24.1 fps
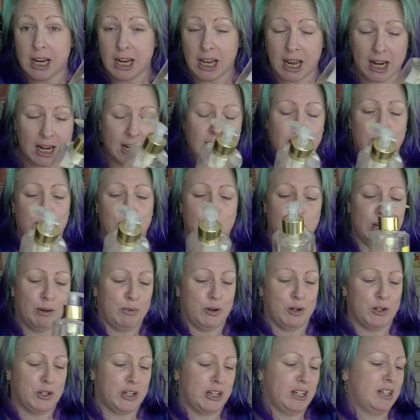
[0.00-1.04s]
another Roulette
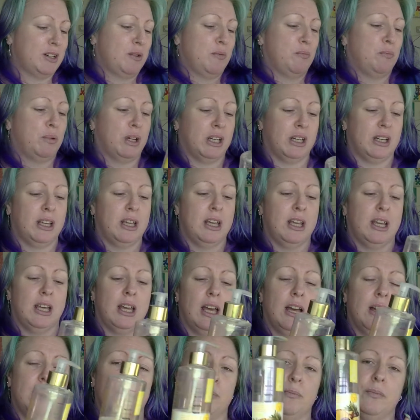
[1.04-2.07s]
project, but
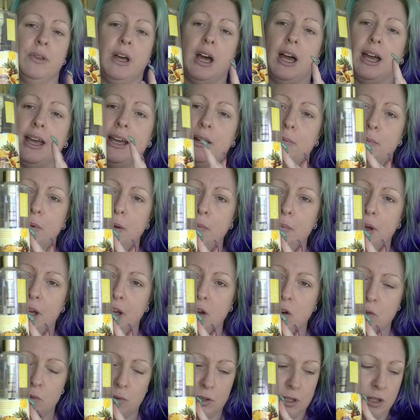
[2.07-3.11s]
I had met my
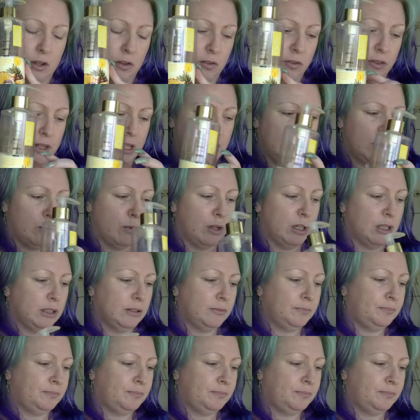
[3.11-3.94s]
goals on this one.